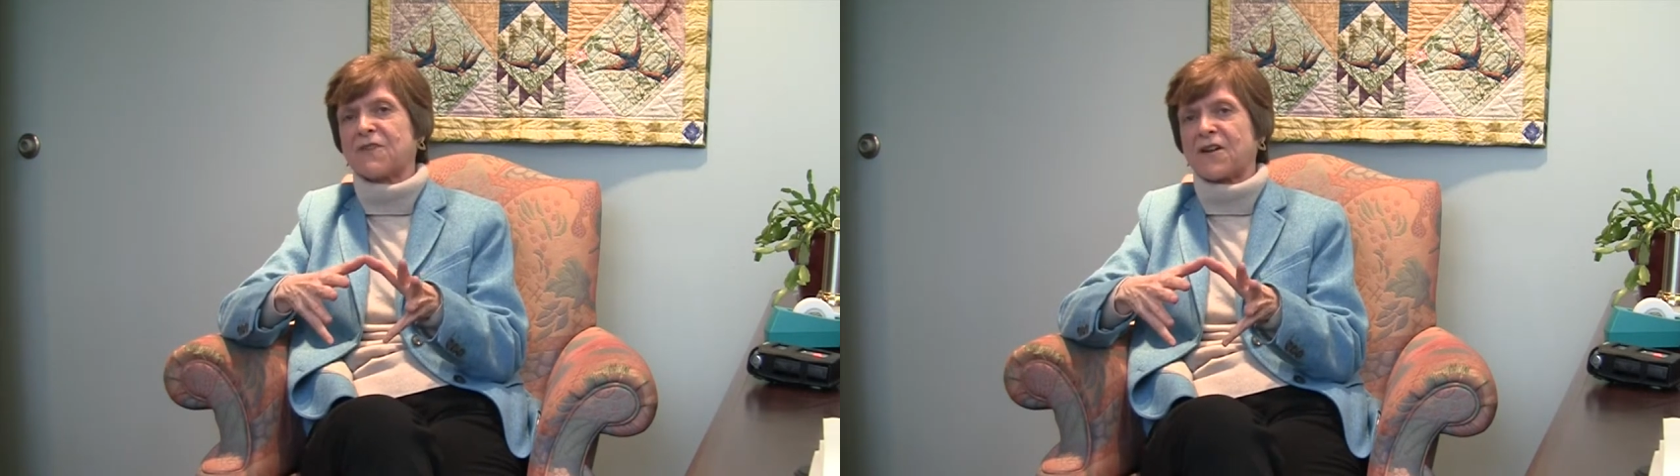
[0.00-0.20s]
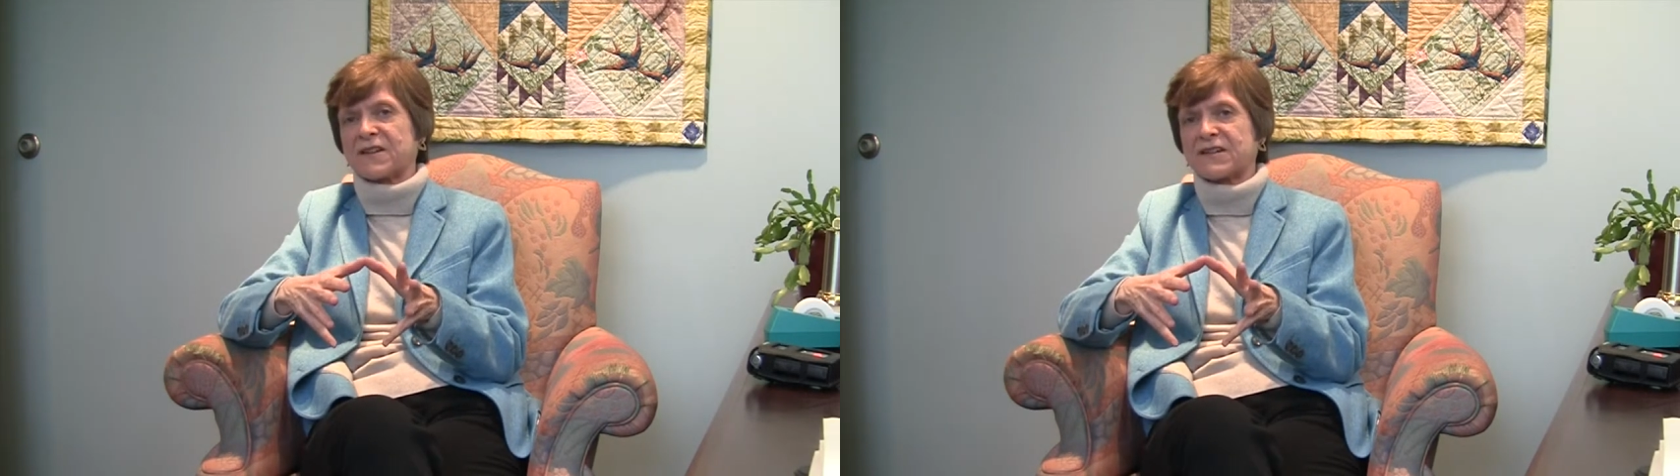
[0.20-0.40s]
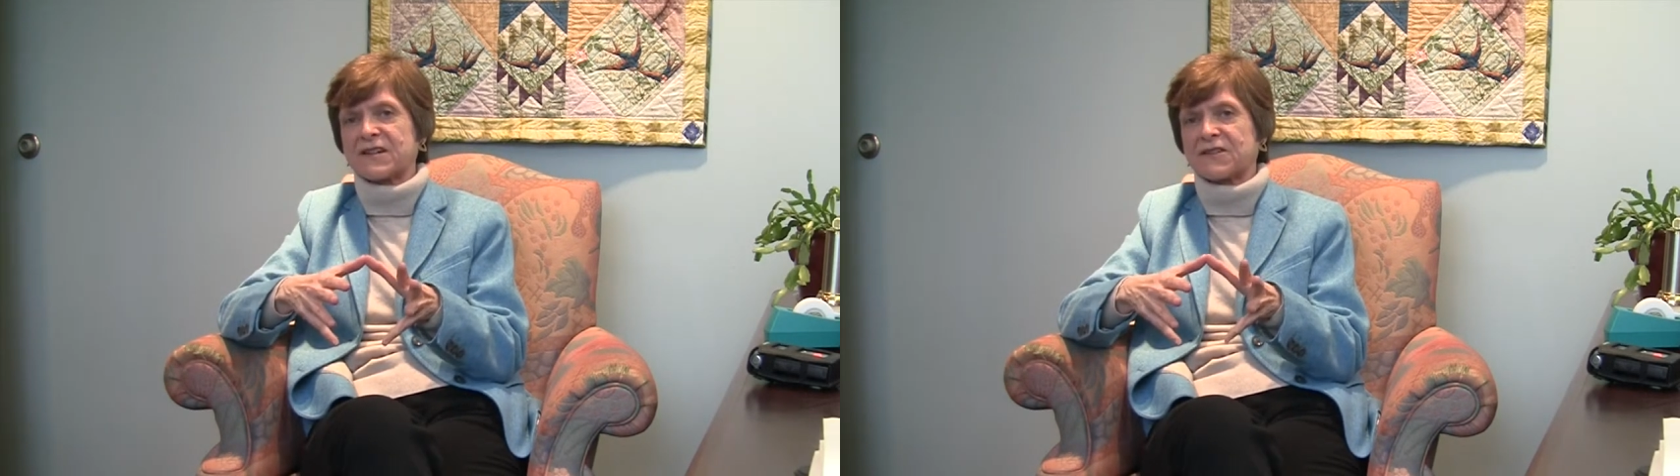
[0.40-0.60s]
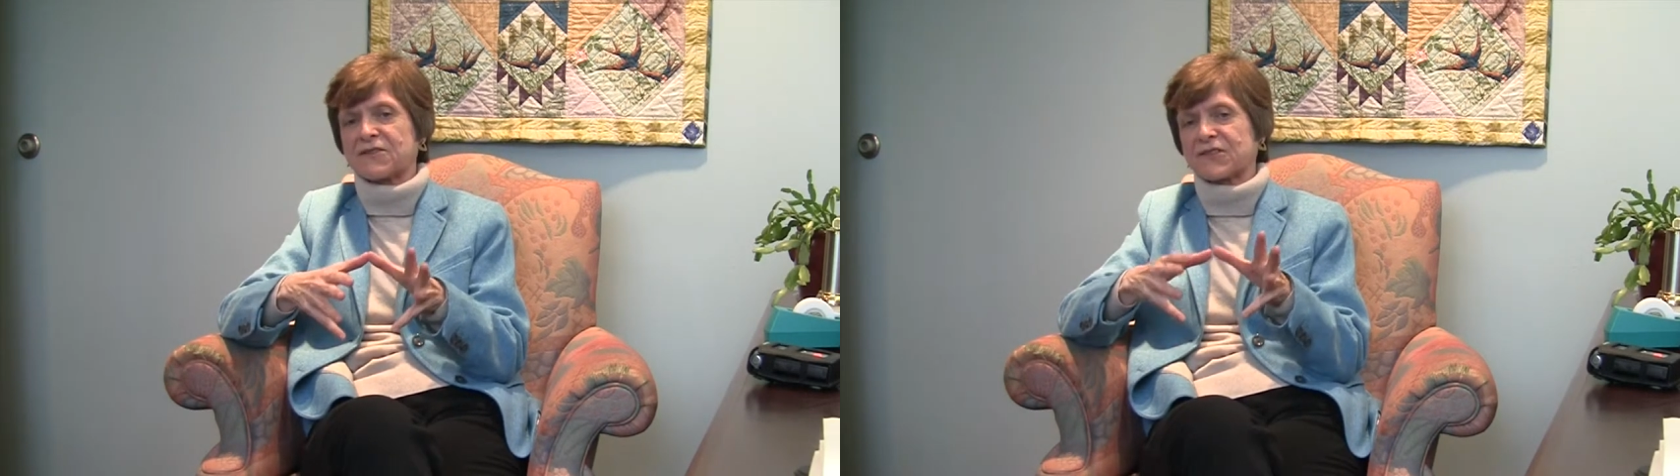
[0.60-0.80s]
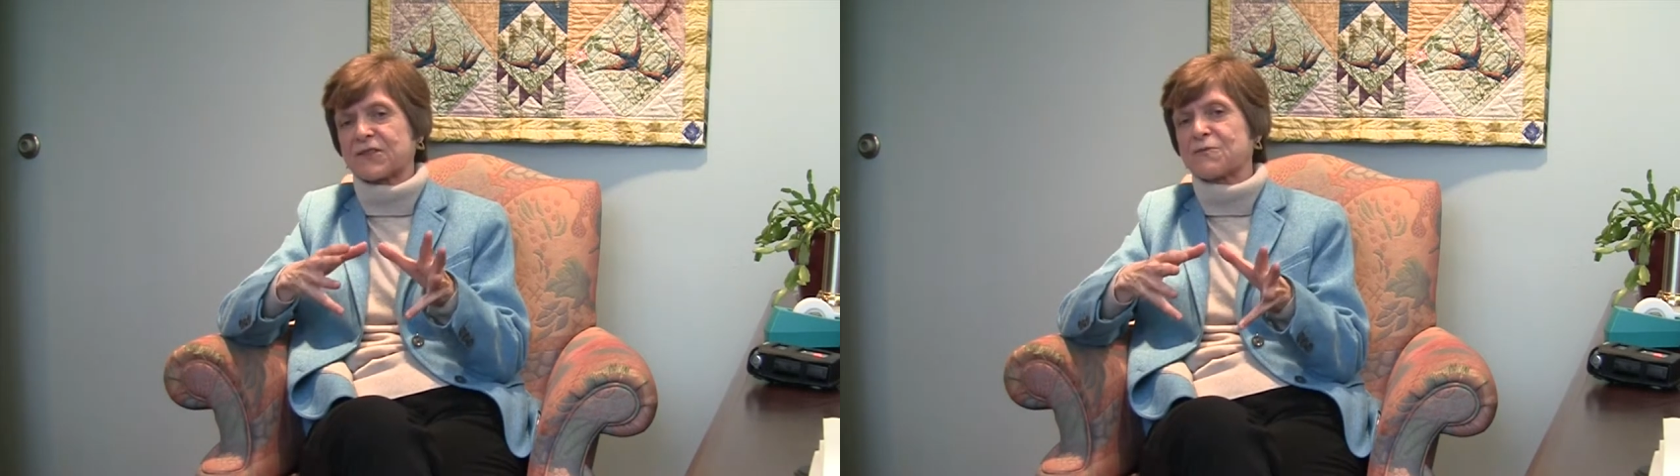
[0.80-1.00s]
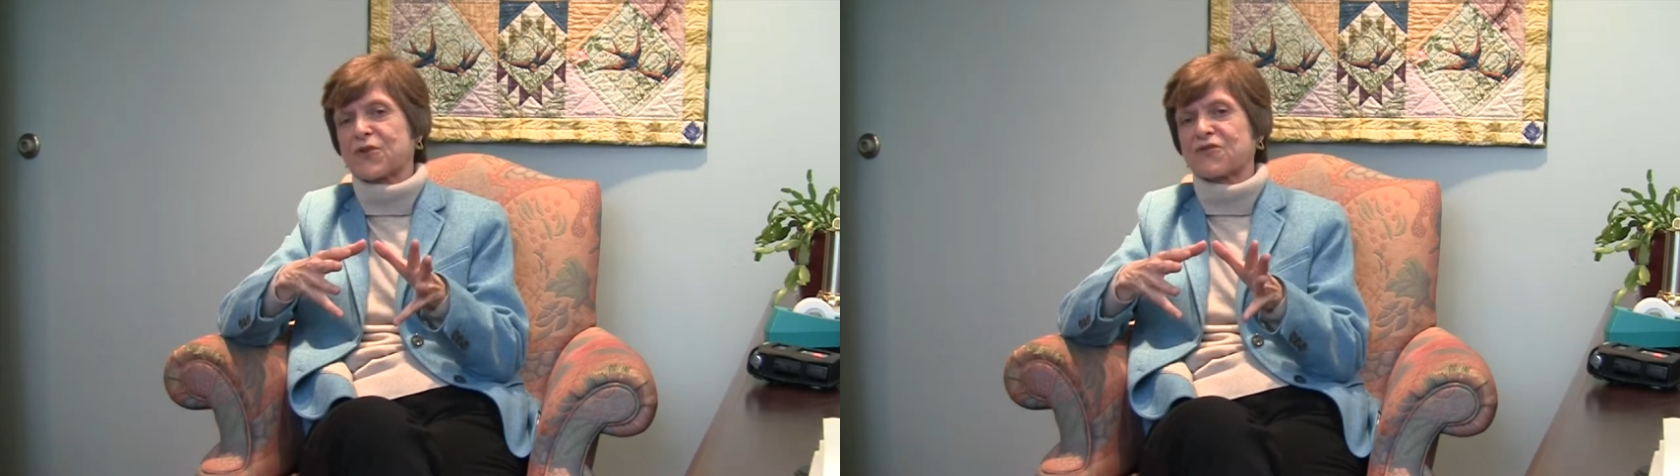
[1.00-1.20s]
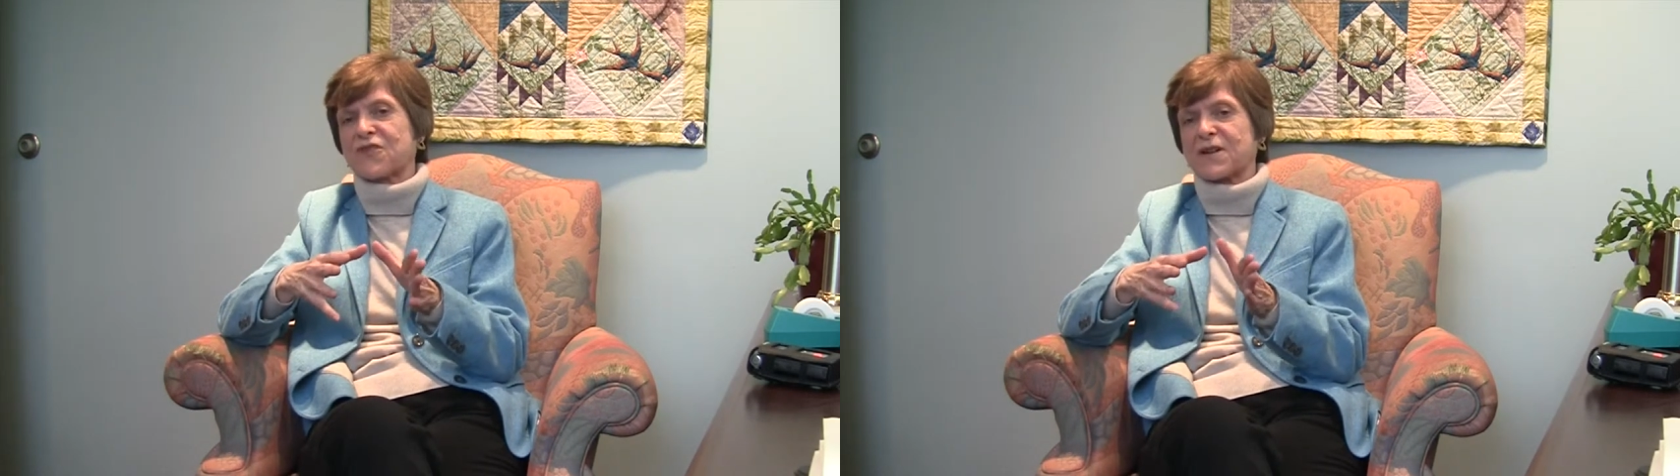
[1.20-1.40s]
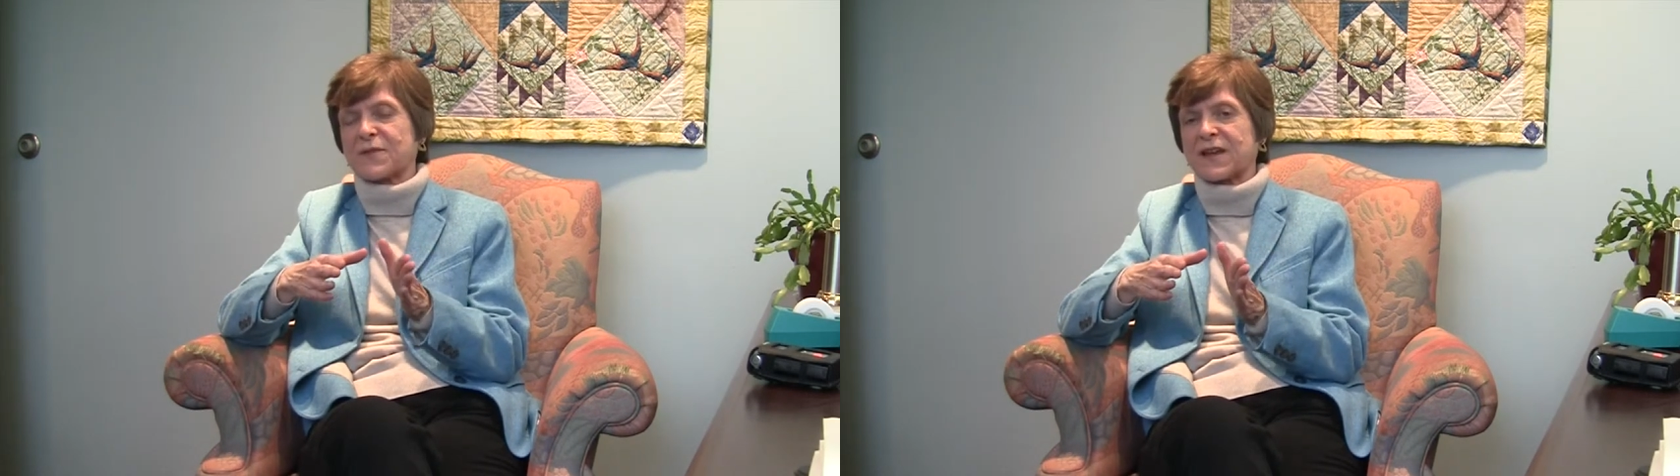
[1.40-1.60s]
volunteers and
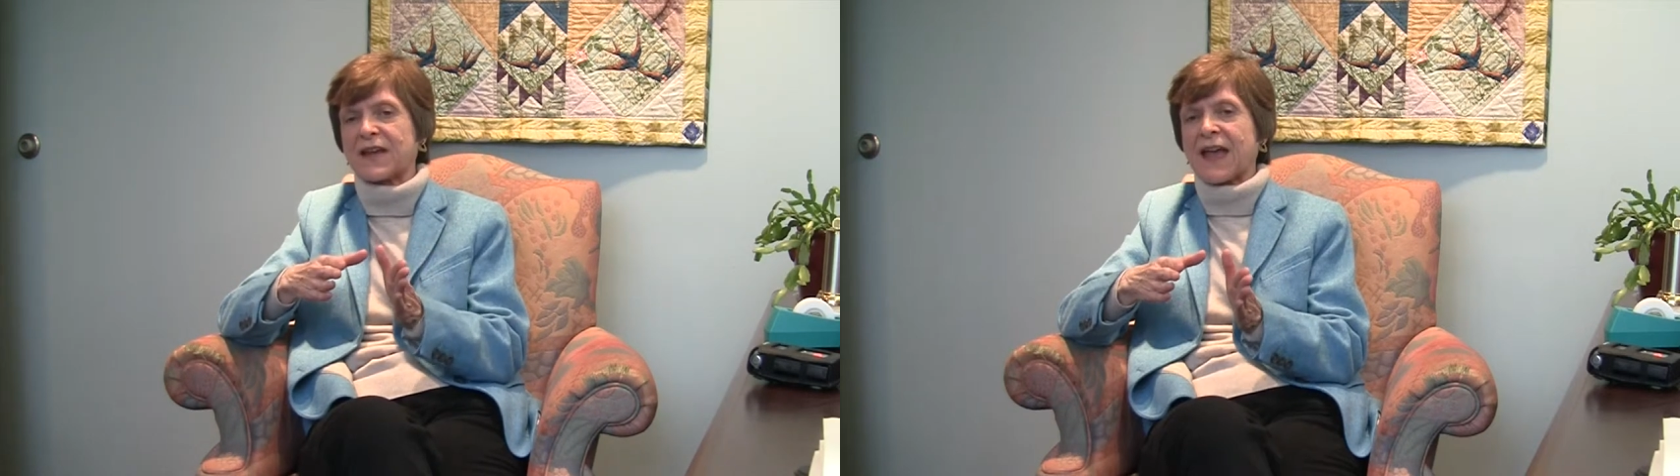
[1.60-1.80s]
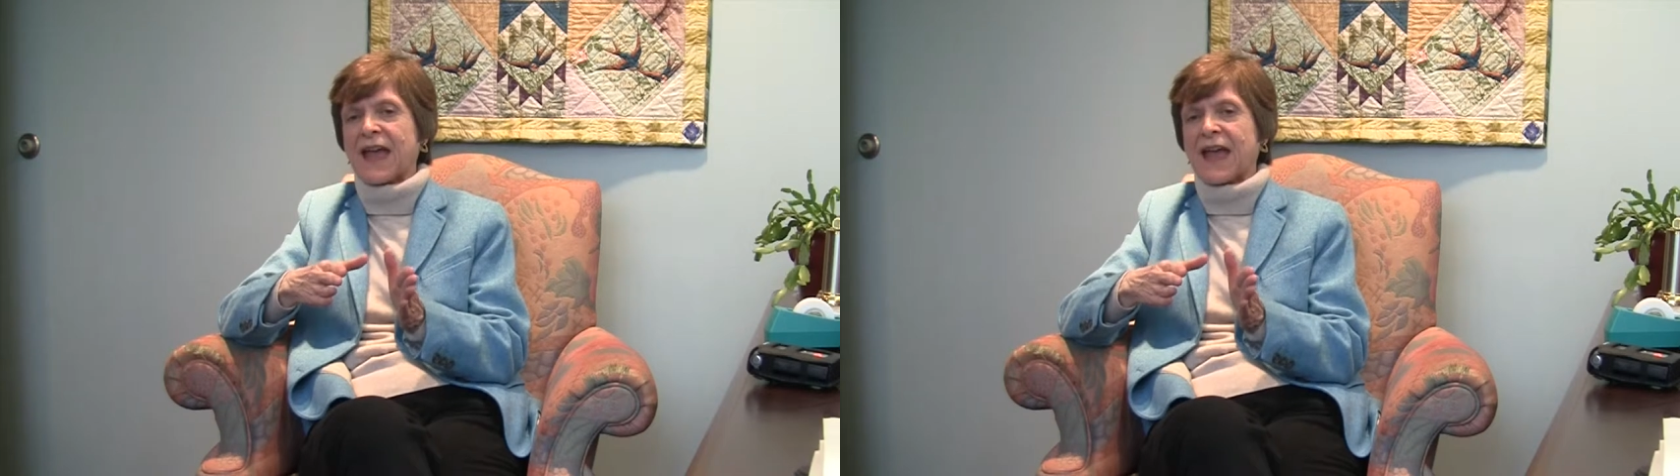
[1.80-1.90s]
programming,